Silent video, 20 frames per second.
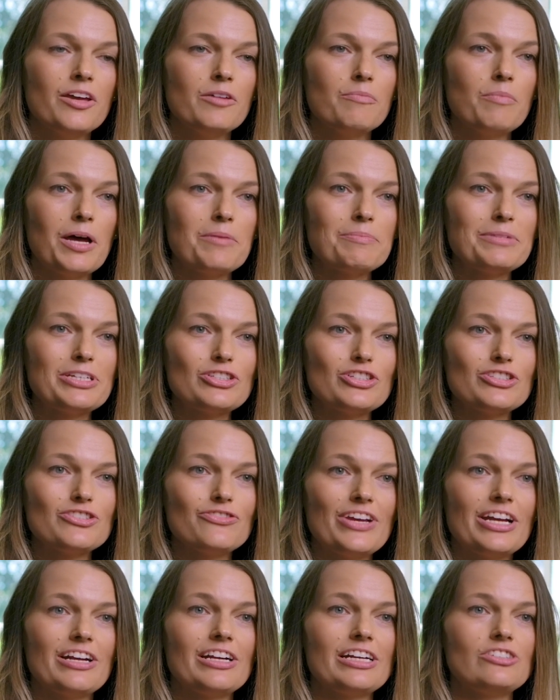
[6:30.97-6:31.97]
Palm Beach is
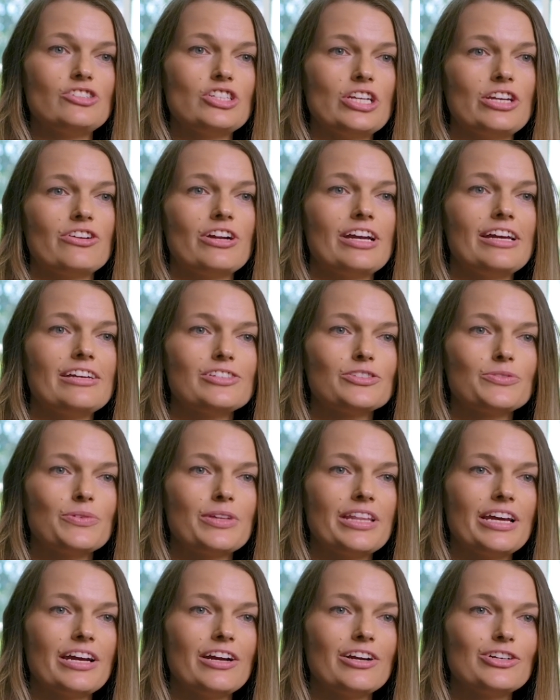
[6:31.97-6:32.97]
very generous with
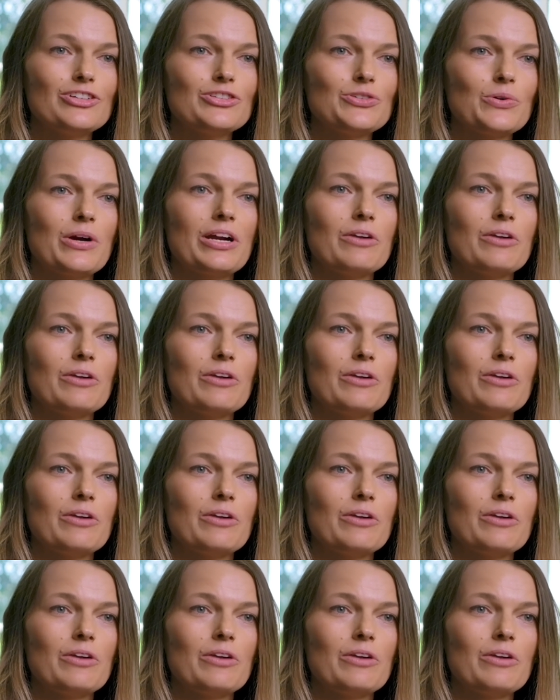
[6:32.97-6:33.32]
their door